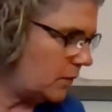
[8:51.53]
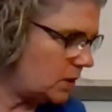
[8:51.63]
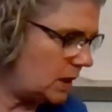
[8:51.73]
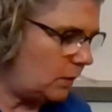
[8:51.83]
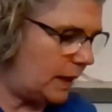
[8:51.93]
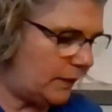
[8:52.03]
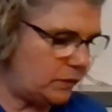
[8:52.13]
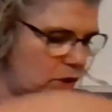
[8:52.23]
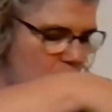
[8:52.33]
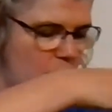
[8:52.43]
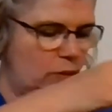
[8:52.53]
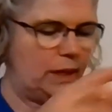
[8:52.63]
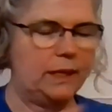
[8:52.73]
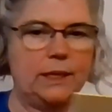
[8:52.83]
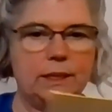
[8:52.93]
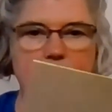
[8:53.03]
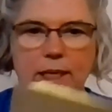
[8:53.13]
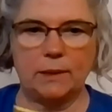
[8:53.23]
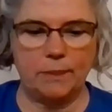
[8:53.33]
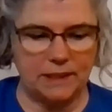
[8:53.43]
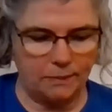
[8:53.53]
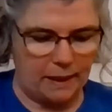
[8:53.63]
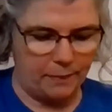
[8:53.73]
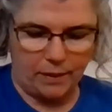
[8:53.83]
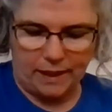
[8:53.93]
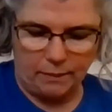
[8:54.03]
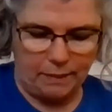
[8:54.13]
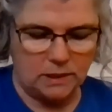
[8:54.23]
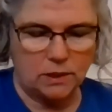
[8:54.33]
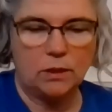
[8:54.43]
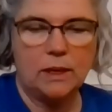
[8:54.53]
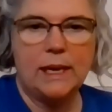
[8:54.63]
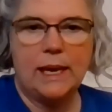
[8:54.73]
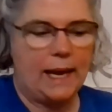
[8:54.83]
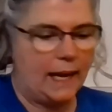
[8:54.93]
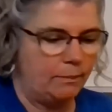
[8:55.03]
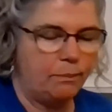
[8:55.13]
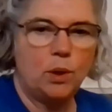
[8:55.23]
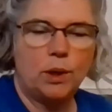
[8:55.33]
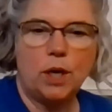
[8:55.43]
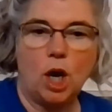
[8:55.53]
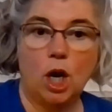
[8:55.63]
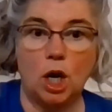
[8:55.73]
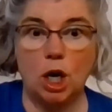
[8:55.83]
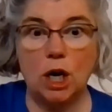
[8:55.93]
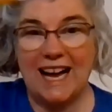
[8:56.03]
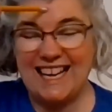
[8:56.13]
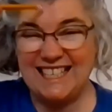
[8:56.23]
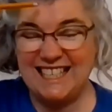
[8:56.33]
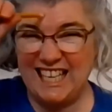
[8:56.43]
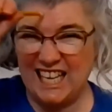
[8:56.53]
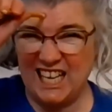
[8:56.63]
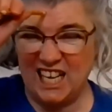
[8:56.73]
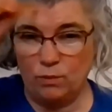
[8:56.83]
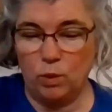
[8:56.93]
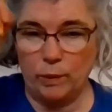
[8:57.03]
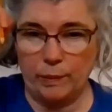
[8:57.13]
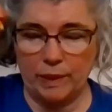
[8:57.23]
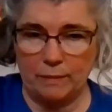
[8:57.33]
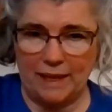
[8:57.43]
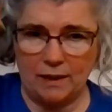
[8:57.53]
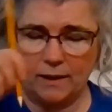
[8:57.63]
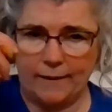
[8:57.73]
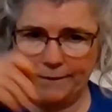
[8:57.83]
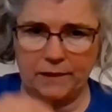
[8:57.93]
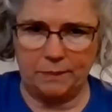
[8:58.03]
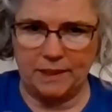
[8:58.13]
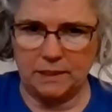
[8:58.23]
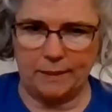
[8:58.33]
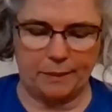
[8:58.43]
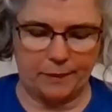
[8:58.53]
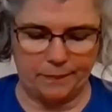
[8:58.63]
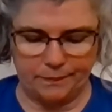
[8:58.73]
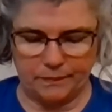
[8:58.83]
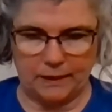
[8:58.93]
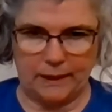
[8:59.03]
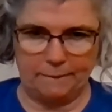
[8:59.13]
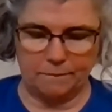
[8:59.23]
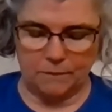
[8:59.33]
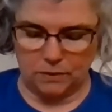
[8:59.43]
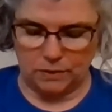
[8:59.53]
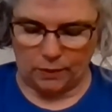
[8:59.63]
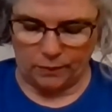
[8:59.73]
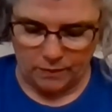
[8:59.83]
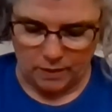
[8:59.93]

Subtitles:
first thing we have to do is take a piece of paper and a pencil and put our idea of what we want to make on the piece of paper. Okay, so